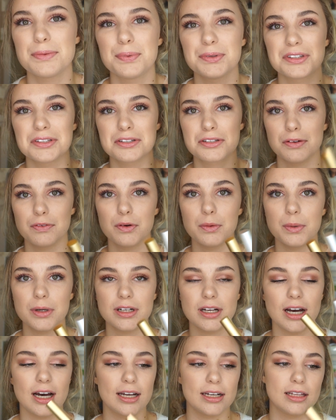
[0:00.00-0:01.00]
I put the silver
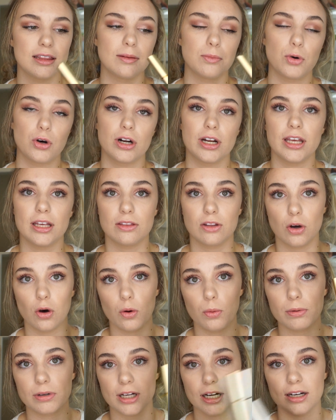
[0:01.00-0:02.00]
one on in the morning, the
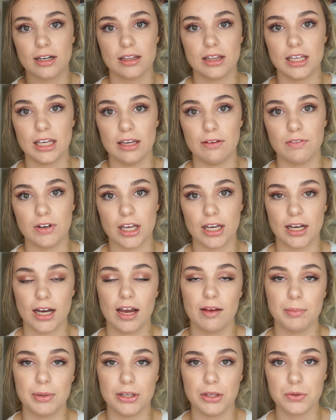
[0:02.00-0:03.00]
gold one on in the evening.
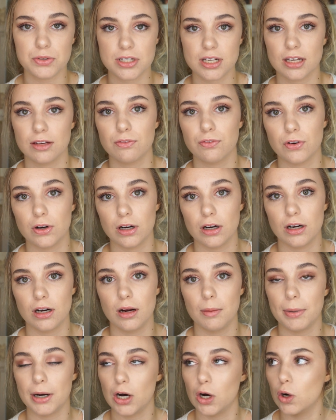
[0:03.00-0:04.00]
I've been using it for
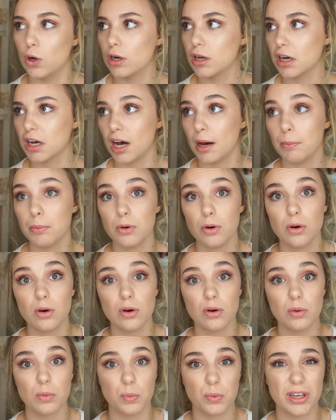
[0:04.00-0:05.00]
about a
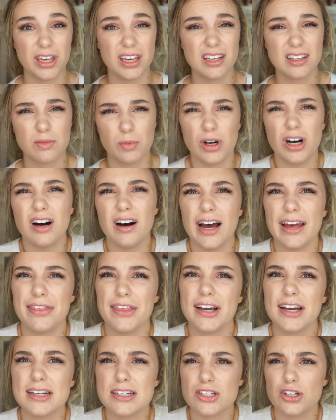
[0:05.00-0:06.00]
couple weeks. Well, I
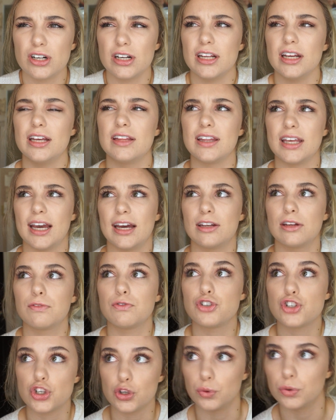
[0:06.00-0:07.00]
think I started in the end
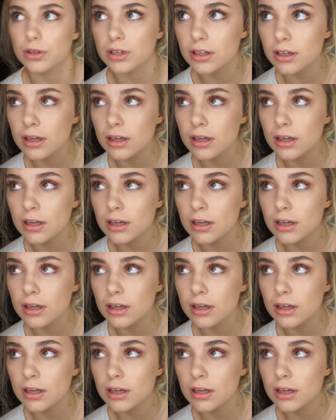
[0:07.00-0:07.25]
of June.